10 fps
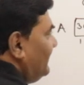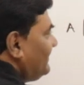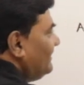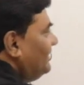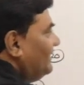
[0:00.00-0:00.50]

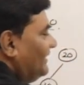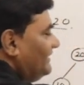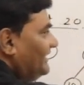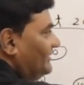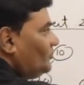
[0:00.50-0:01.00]
are
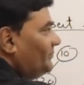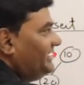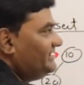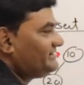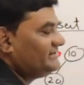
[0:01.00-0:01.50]
yet to be
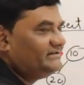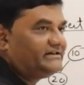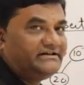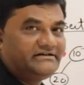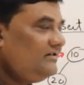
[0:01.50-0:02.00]

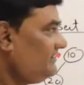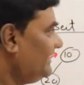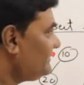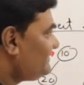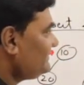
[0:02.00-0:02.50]
inserted.
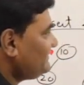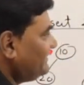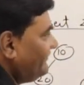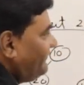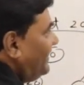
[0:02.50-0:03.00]
Next is
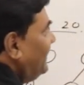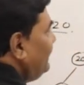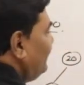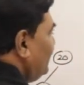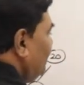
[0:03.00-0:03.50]

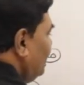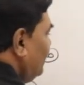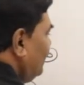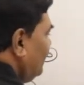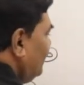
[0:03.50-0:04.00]
5.
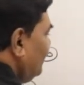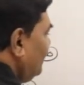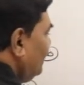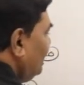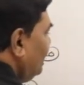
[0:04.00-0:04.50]

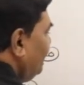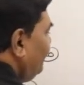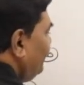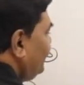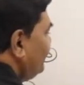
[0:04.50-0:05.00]

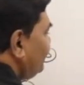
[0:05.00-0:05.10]
Fifth